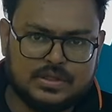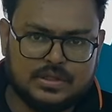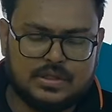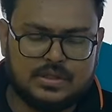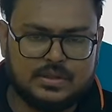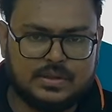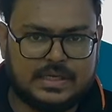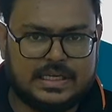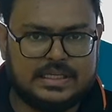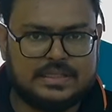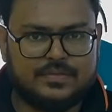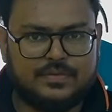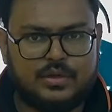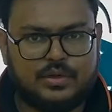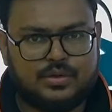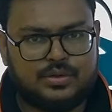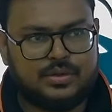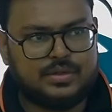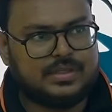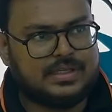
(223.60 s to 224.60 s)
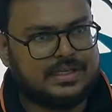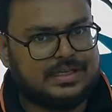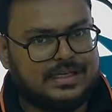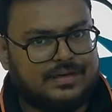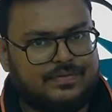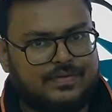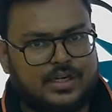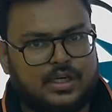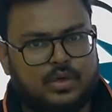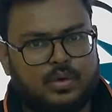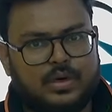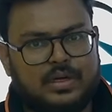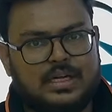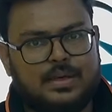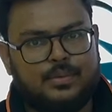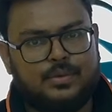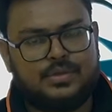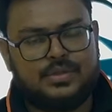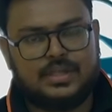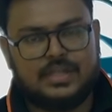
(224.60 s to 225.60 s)
also, guys, we used to say that we are growing up
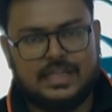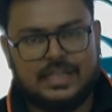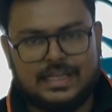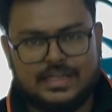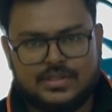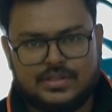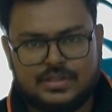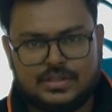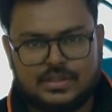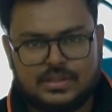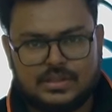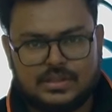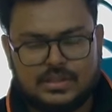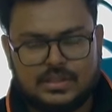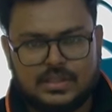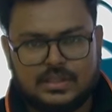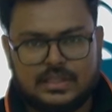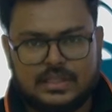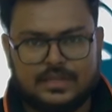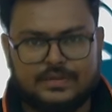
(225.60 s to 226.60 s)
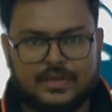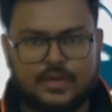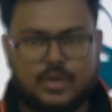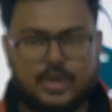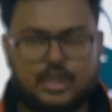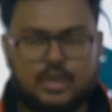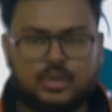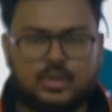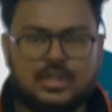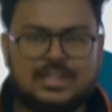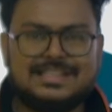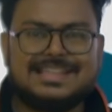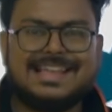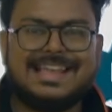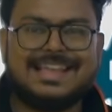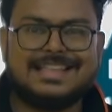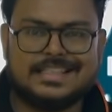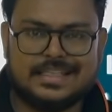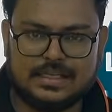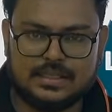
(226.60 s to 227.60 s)
to certain age, then we are going towards
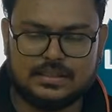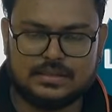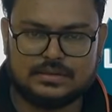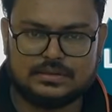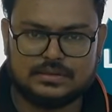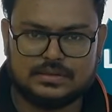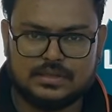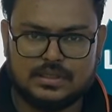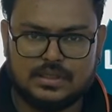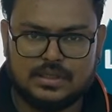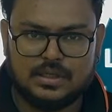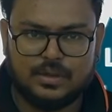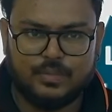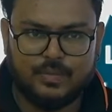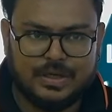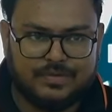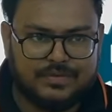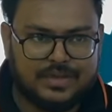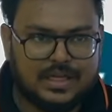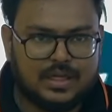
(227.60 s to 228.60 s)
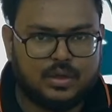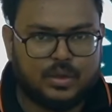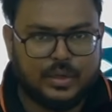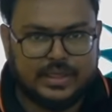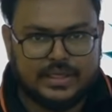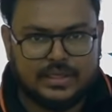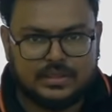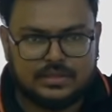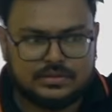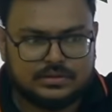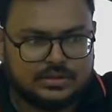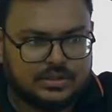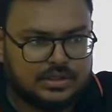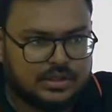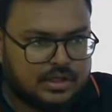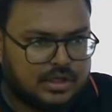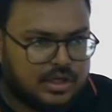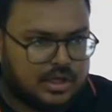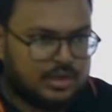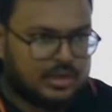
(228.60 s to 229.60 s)
aging. When we are growing,
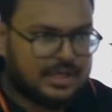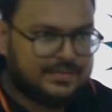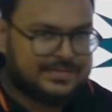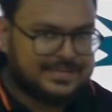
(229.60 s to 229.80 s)
you have